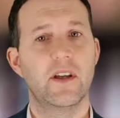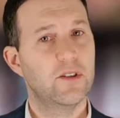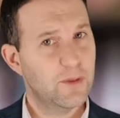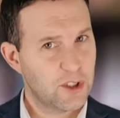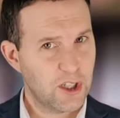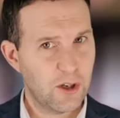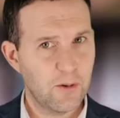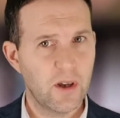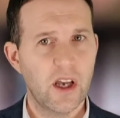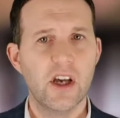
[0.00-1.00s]
Number two,
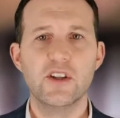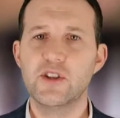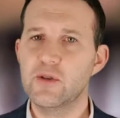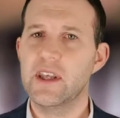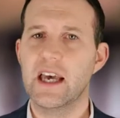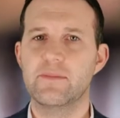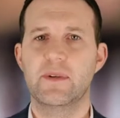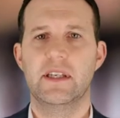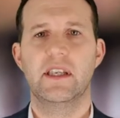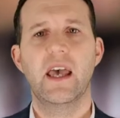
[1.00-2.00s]
do the
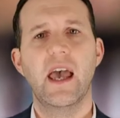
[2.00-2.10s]
admin.